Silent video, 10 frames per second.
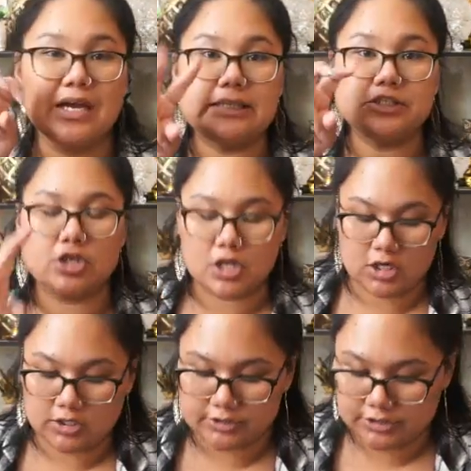extra
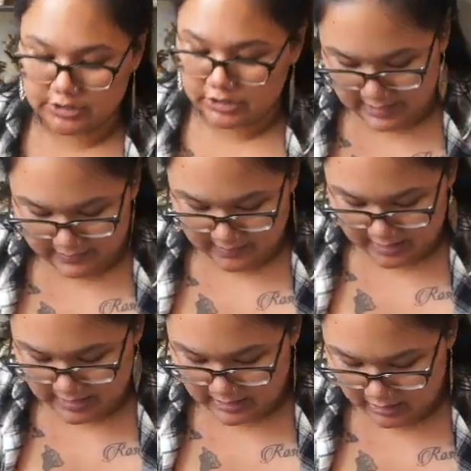large and
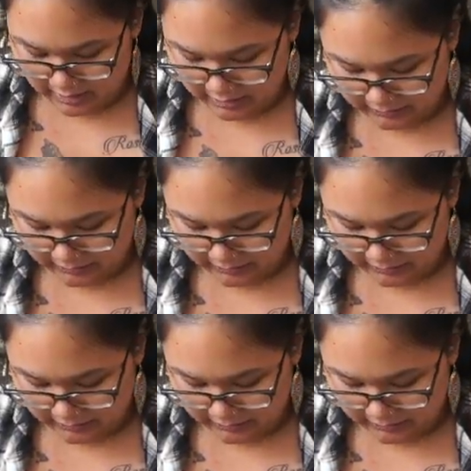then